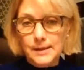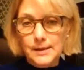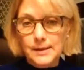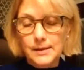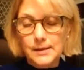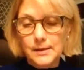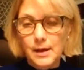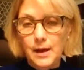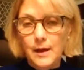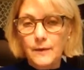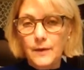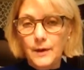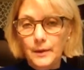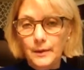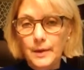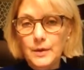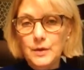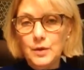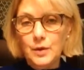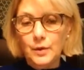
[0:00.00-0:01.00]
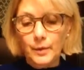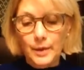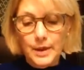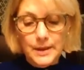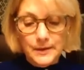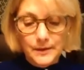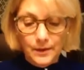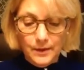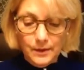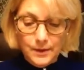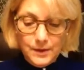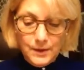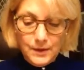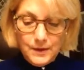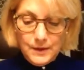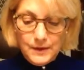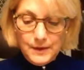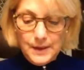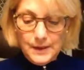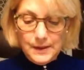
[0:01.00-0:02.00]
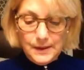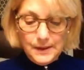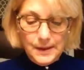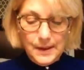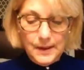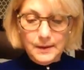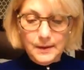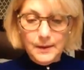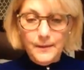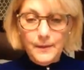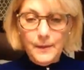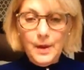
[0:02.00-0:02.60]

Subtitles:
It's not the original research. It's that